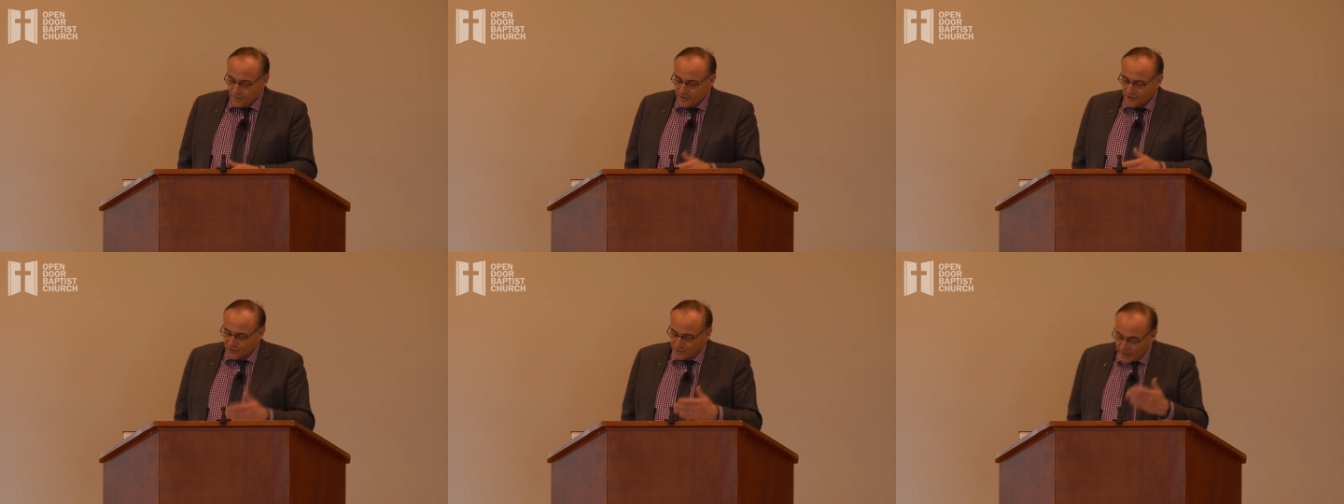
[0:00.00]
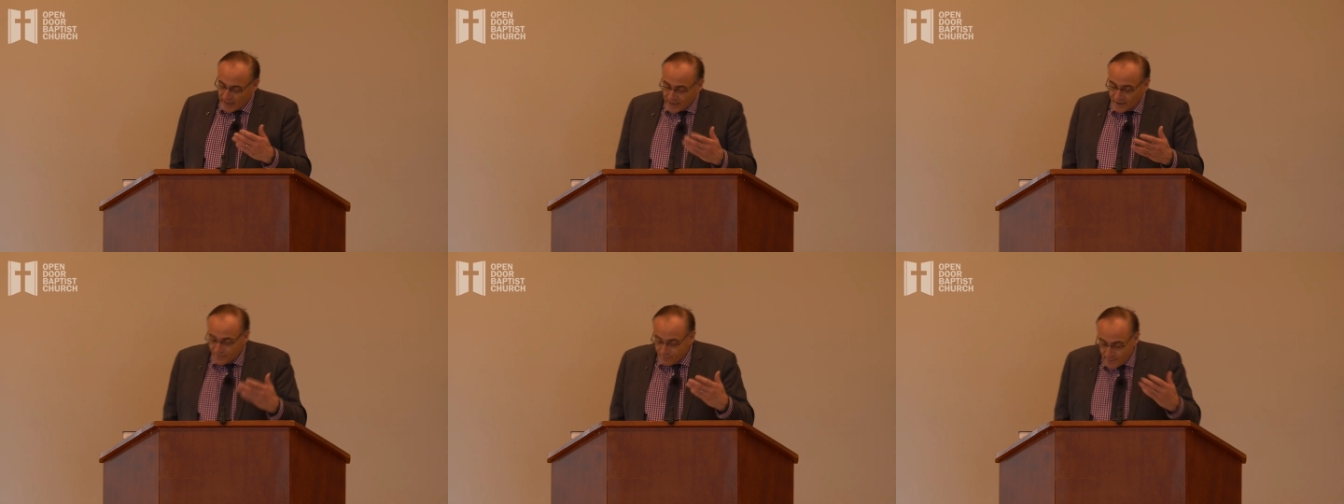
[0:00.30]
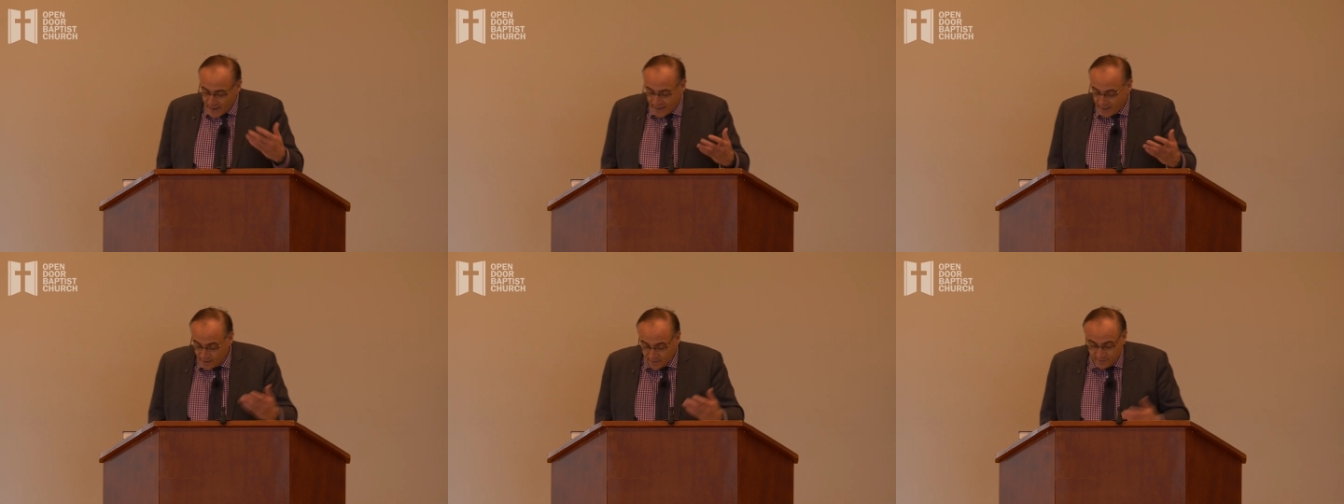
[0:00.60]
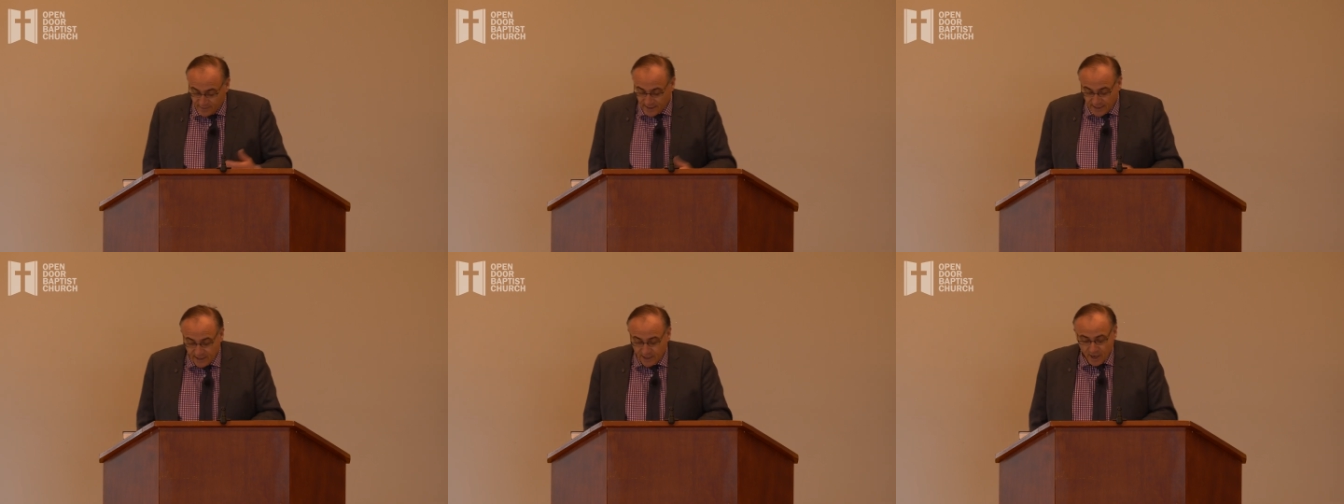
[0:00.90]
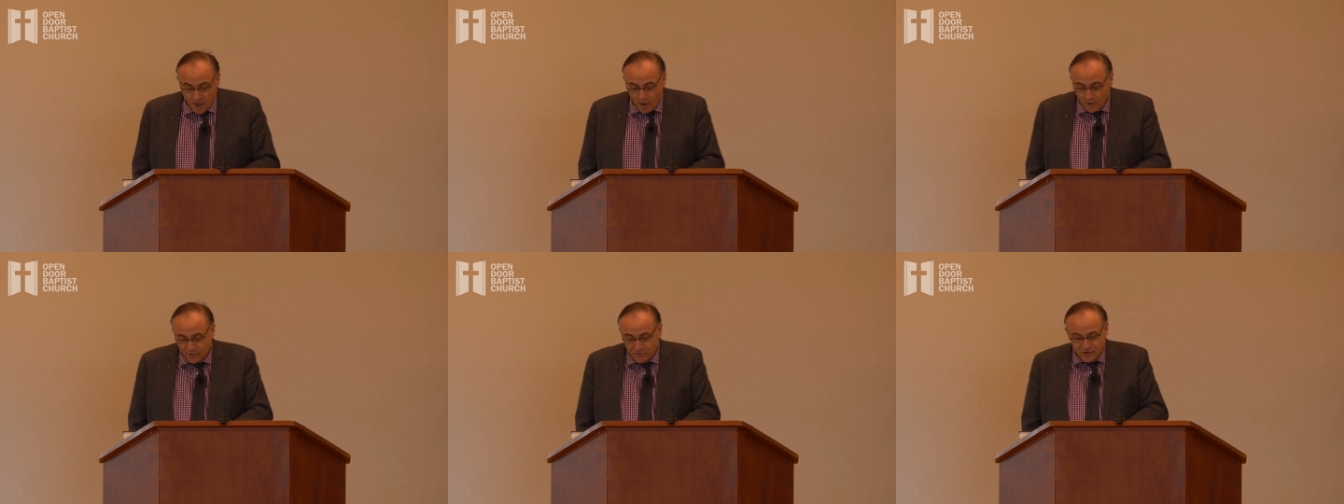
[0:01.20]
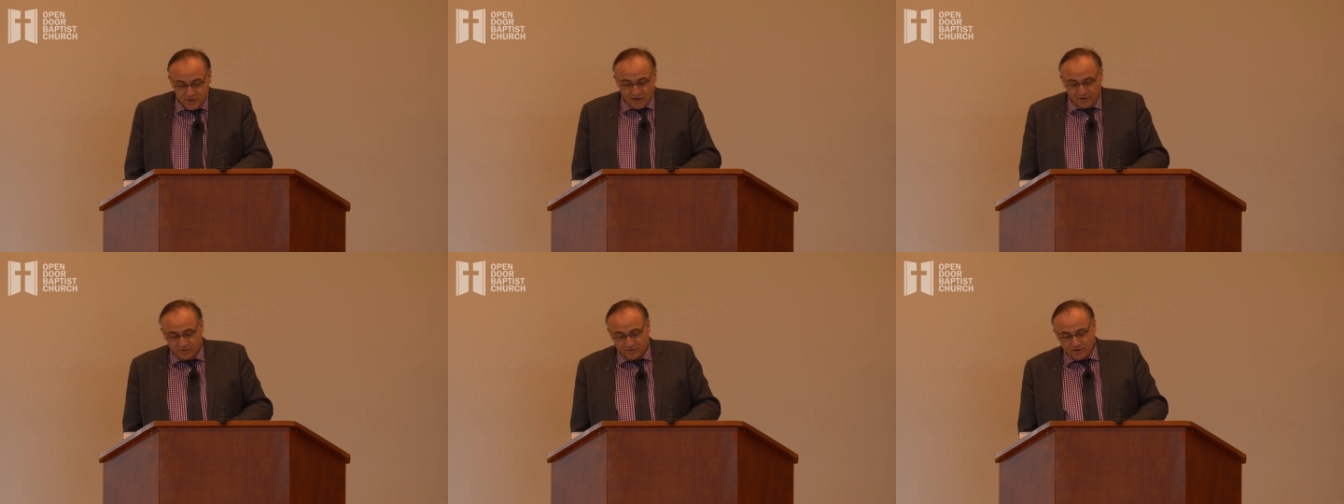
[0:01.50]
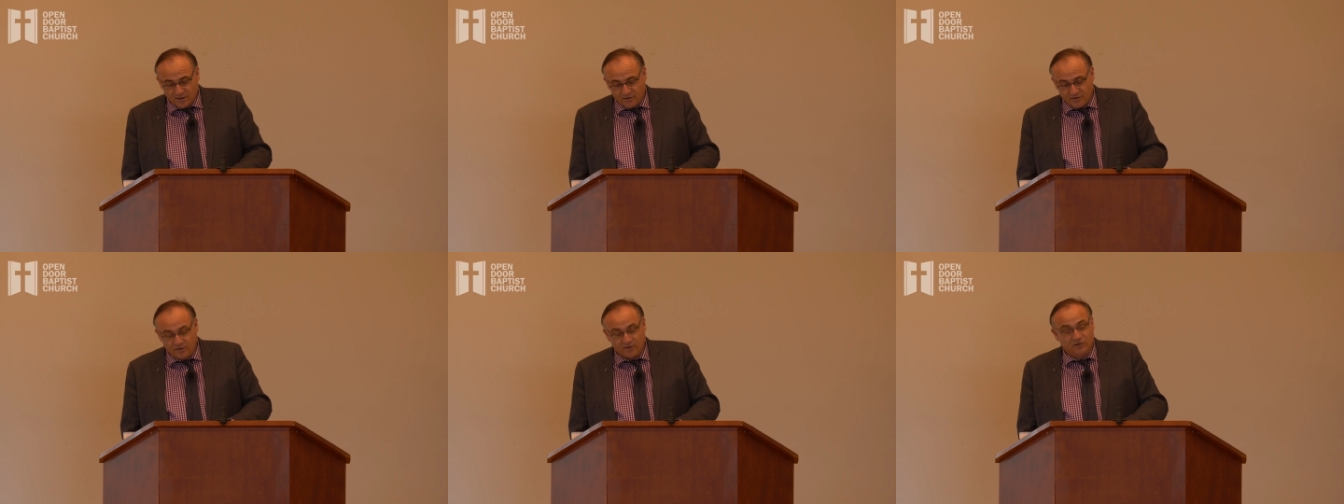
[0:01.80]
the Son of Man indeed goes
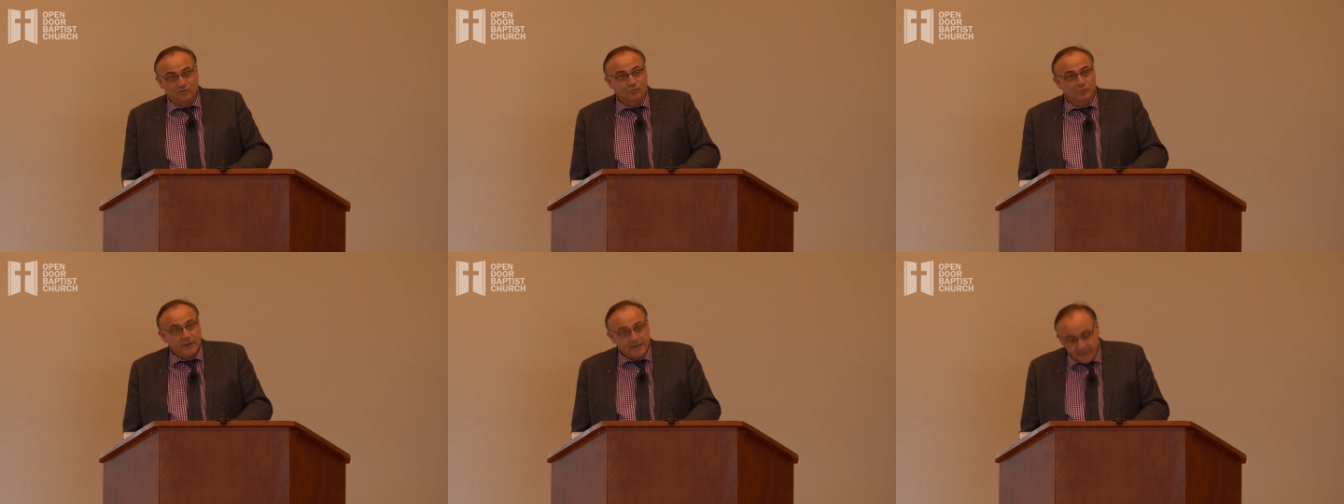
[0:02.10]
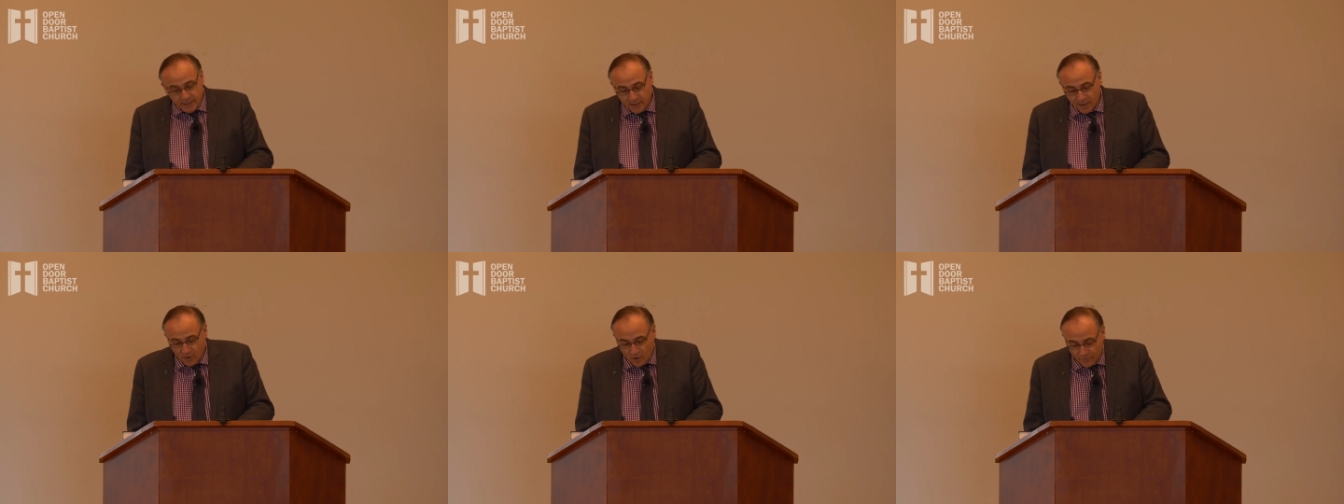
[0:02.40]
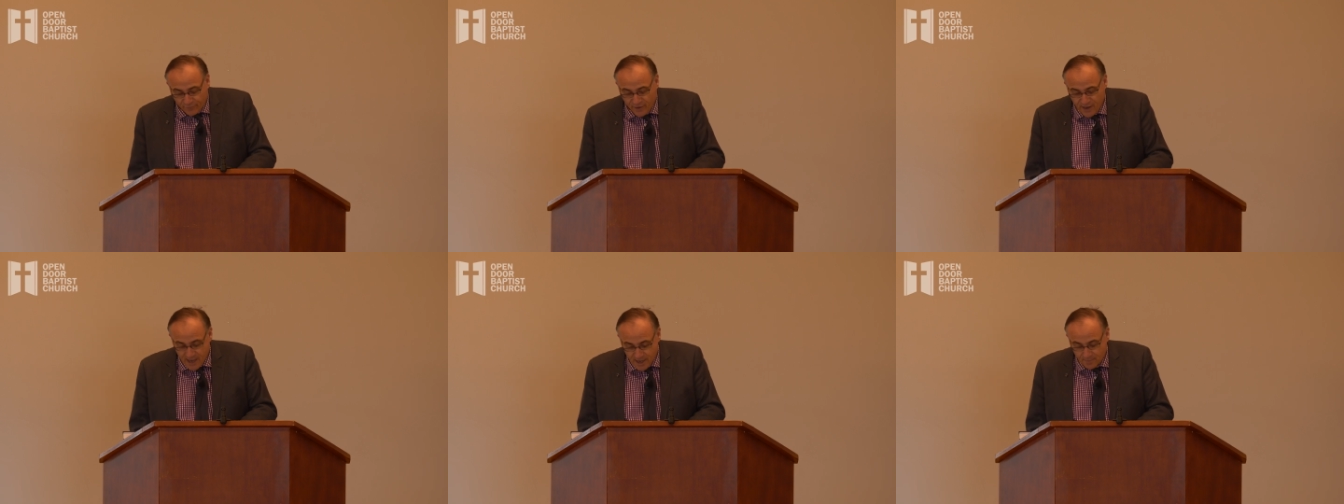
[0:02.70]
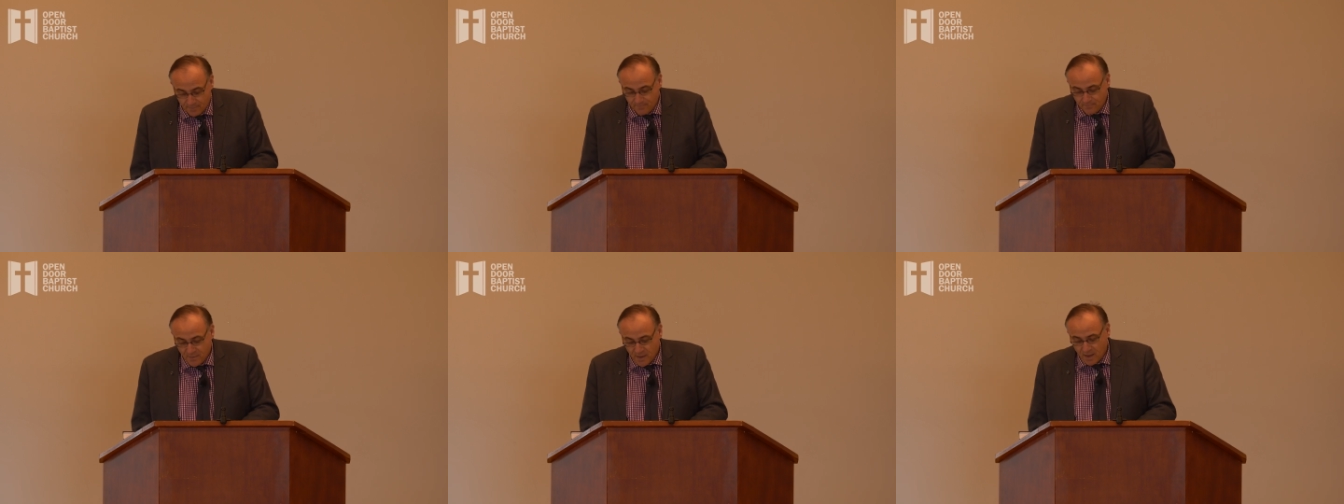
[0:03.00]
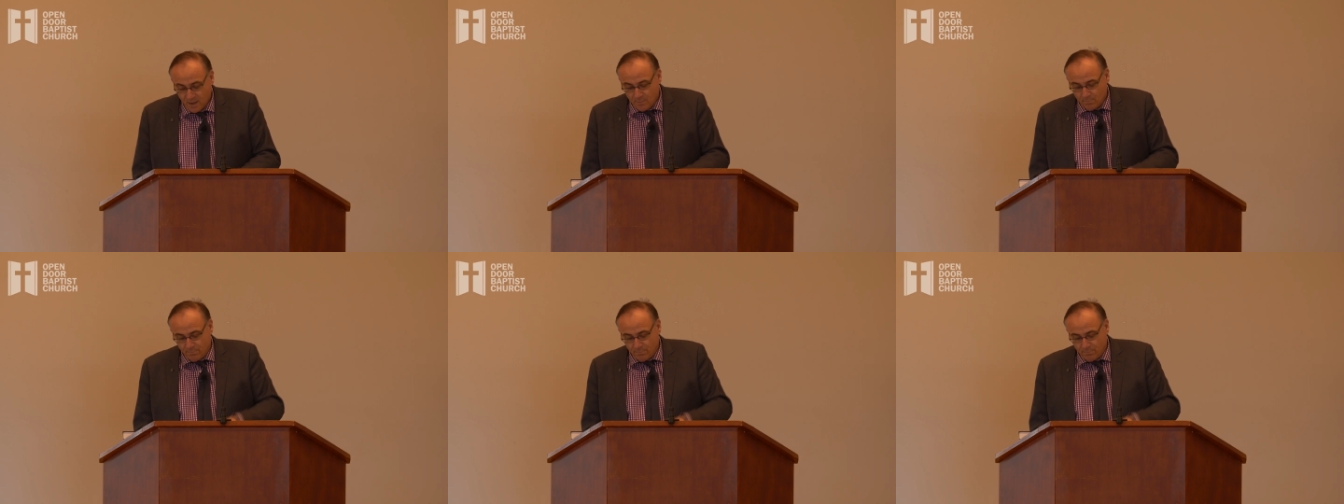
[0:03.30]
just as it is written of him,